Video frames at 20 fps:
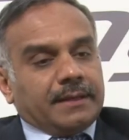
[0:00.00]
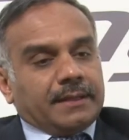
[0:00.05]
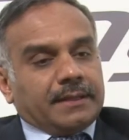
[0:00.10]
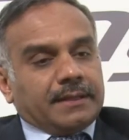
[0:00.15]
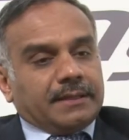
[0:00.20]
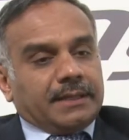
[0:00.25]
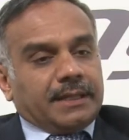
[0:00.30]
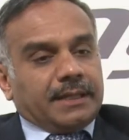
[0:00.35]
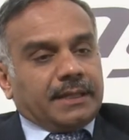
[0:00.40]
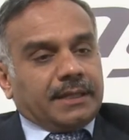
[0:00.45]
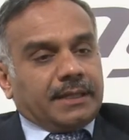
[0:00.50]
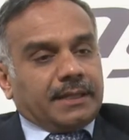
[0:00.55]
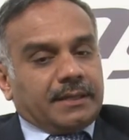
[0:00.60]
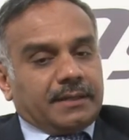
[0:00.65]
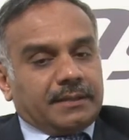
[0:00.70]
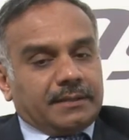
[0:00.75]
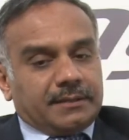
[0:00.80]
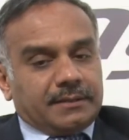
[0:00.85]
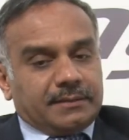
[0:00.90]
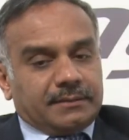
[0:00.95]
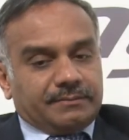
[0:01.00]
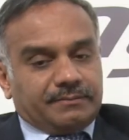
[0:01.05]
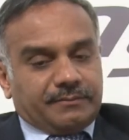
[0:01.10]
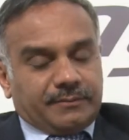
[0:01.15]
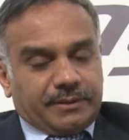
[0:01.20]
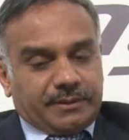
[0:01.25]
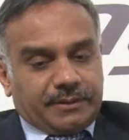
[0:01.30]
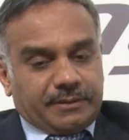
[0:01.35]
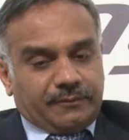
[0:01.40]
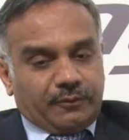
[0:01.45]
there are
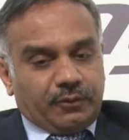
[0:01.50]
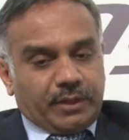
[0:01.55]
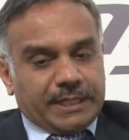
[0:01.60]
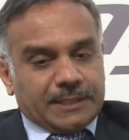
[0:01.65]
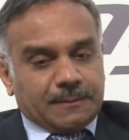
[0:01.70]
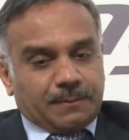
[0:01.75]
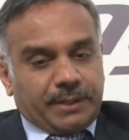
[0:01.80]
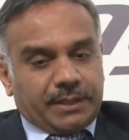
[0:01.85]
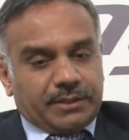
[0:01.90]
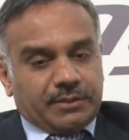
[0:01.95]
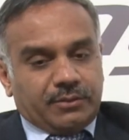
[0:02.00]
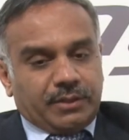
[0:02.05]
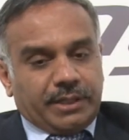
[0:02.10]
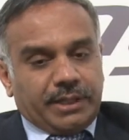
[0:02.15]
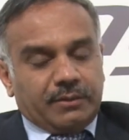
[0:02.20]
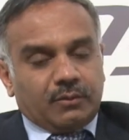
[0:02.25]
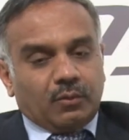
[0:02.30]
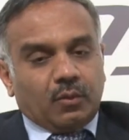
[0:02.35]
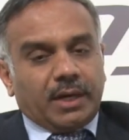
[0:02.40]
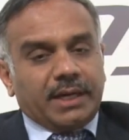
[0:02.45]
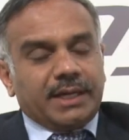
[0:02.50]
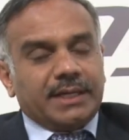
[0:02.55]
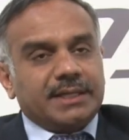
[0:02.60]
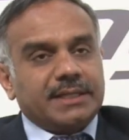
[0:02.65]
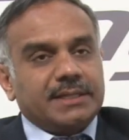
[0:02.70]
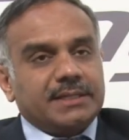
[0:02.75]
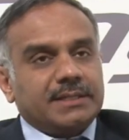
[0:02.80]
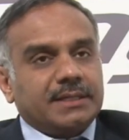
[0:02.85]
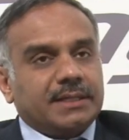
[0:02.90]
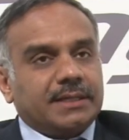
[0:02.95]
a few aspects to it. One
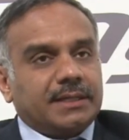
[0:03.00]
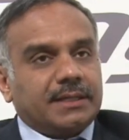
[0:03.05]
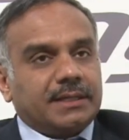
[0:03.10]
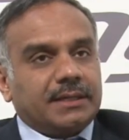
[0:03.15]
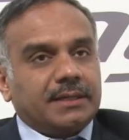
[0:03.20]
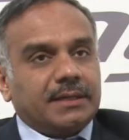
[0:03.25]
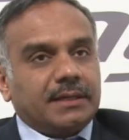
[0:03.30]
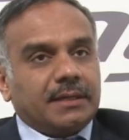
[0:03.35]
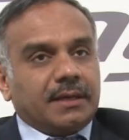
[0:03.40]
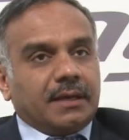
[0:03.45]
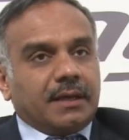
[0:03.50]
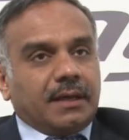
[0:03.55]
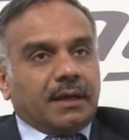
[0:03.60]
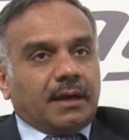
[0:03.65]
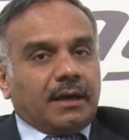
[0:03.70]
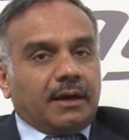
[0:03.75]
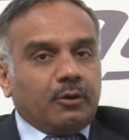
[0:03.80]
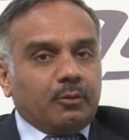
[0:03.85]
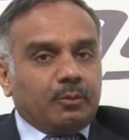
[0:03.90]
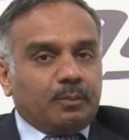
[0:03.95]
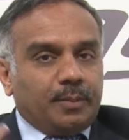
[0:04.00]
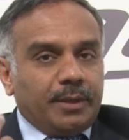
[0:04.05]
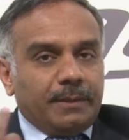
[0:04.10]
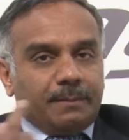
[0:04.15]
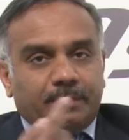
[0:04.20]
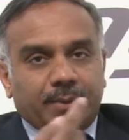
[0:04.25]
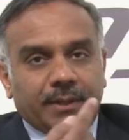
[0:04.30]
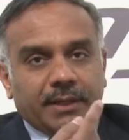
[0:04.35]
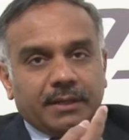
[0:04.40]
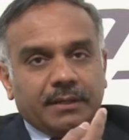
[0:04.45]
is how
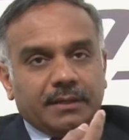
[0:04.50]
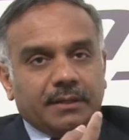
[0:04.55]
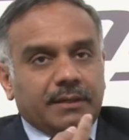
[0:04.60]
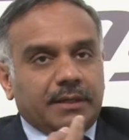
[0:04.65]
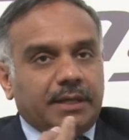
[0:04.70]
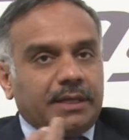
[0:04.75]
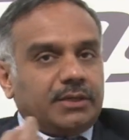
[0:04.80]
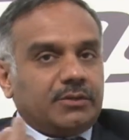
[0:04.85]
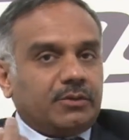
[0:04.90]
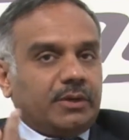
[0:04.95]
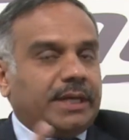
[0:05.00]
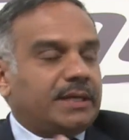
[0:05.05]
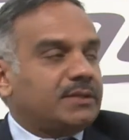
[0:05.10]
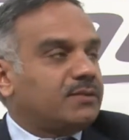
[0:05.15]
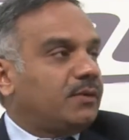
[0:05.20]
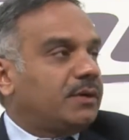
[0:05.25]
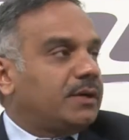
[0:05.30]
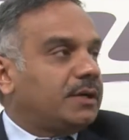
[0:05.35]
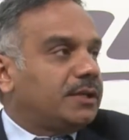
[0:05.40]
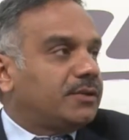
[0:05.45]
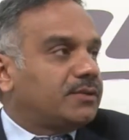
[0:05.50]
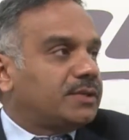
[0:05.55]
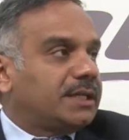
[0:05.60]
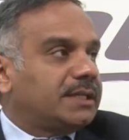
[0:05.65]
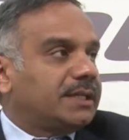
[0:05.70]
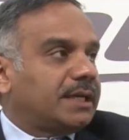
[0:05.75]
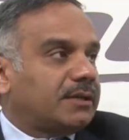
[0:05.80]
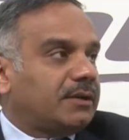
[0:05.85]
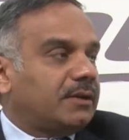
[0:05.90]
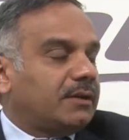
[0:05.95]
people in today's world using
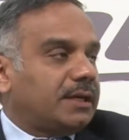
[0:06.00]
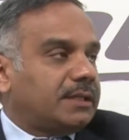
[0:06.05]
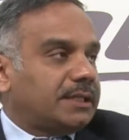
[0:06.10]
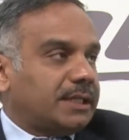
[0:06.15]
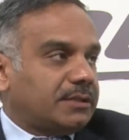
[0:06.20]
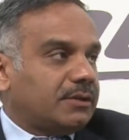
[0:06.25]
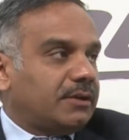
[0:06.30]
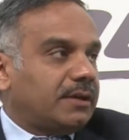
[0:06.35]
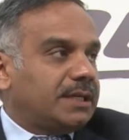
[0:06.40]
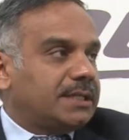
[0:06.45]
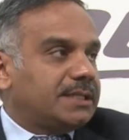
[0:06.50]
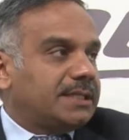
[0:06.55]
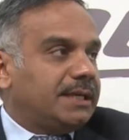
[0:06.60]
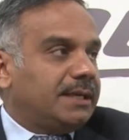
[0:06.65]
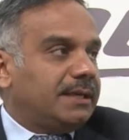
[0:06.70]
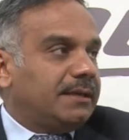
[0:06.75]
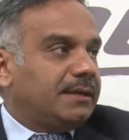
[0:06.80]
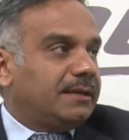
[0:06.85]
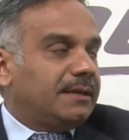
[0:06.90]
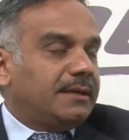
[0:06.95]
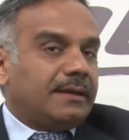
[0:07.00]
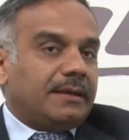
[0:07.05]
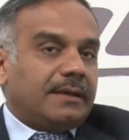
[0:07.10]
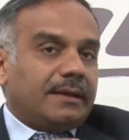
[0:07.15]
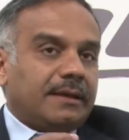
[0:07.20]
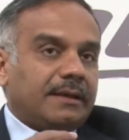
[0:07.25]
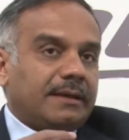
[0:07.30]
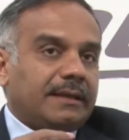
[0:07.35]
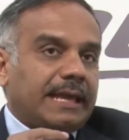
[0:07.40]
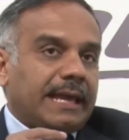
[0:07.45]
technology
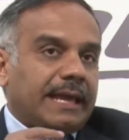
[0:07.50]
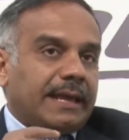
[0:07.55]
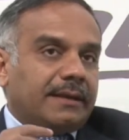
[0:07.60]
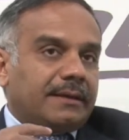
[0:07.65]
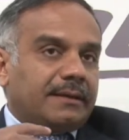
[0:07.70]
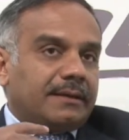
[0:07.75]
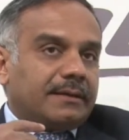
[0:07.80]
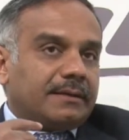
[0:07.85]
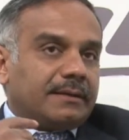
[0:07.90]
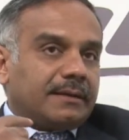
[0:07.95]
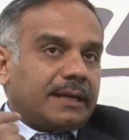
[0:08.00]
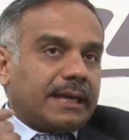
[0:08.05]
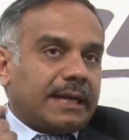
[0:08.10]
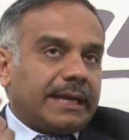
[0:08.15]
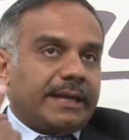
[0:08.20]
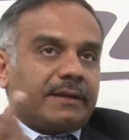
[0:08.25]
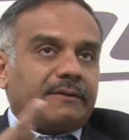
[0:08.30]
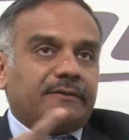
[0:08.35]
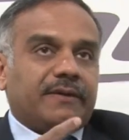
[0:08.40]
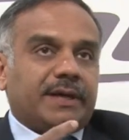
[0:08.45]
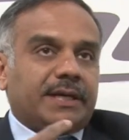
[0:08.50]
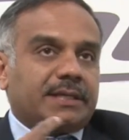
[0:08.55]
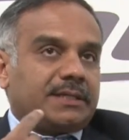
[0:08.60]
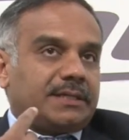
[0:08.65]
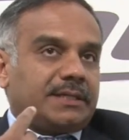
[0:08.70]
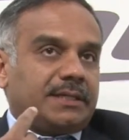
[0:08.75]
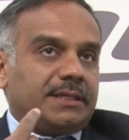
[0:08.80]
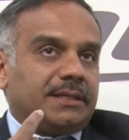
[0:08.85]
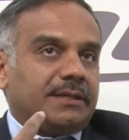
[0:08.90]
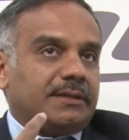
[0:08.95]
can connect
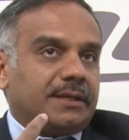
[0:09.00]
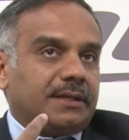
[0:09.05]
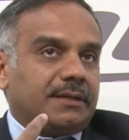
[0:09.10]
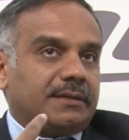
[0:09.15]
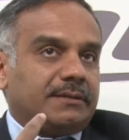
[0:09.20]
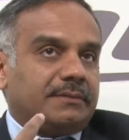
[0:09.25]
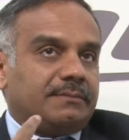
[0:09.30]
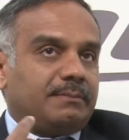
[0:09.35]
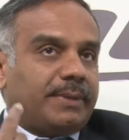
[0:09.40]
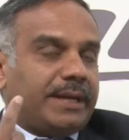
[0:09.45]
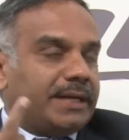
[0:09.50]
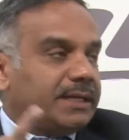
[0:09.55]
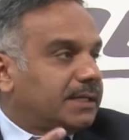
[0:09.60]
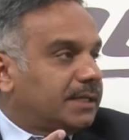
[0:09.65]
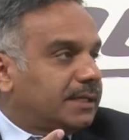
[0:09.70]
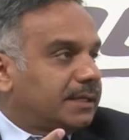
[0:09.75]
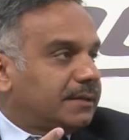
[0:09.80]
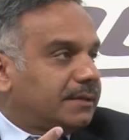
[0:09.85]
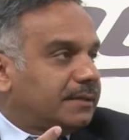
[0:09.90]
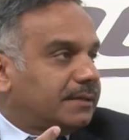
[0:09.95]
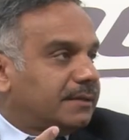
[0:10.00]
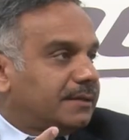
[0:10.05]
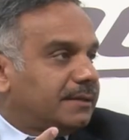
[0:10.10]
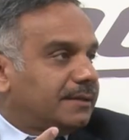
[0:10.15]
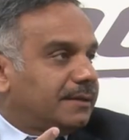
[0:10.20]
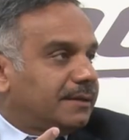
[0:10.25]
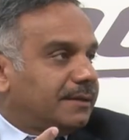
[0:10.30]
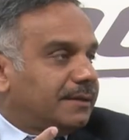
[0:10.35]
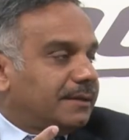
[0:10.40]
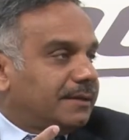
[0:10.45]
faster and better.
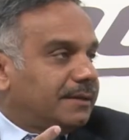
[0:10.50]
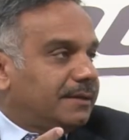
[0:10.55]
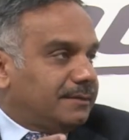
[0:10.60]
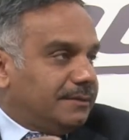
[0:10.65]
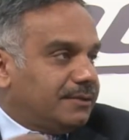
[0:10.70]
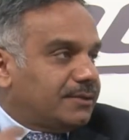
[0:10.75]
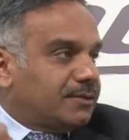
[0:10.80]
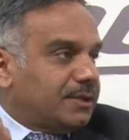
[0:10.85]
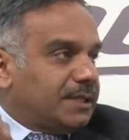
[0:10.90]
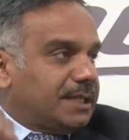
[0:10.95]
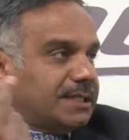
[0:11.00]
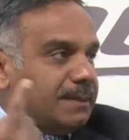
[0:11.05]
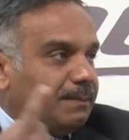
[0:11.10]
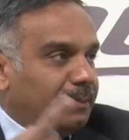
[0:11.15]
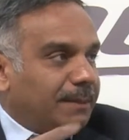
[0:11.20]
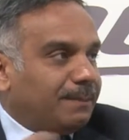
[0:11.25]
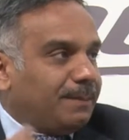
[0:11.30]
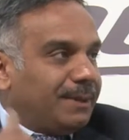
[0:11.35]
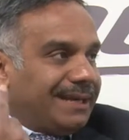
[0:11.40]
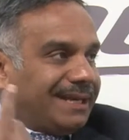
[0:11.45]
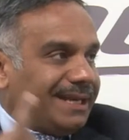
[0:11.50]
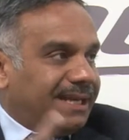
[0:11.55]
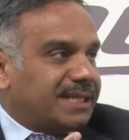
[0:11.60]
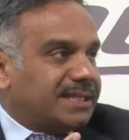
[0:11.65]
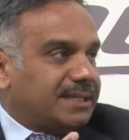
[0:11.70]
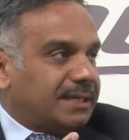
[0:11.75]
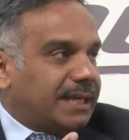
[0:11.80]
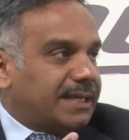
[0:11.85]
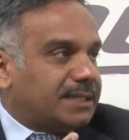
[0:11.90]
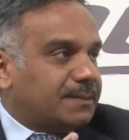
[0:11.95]
So there is a people
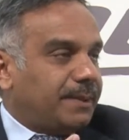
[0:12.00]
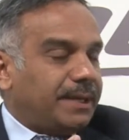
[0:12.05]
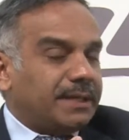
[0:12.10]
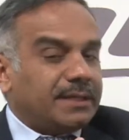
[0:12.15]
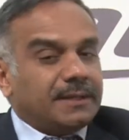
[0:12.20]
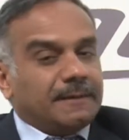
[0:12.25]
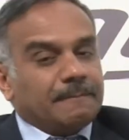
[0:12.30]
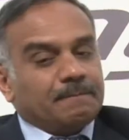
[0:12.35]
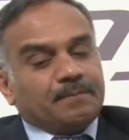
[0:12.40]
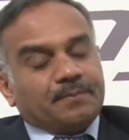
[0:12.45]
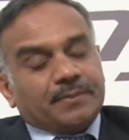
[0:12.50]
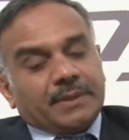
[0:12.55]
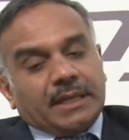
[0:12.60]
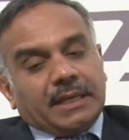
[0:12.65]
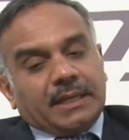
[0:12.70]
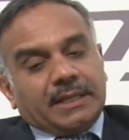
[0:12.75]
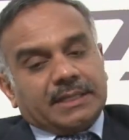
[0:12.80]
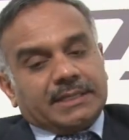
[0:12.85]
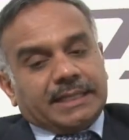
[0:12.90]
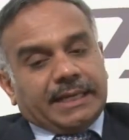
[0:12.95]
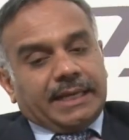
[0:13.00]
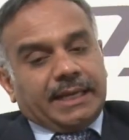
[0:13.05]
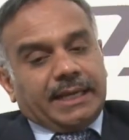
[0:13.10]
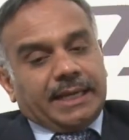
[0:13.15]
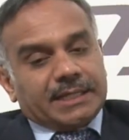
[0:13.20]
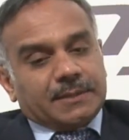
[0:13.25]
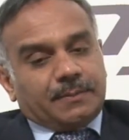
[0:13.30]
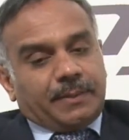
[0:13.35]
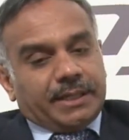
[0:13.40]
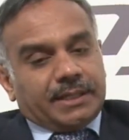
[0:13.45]
connection aspect. The second
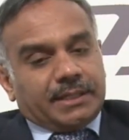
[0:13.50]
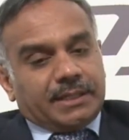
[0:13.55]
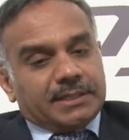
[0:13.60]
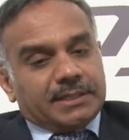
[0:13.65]
aspect is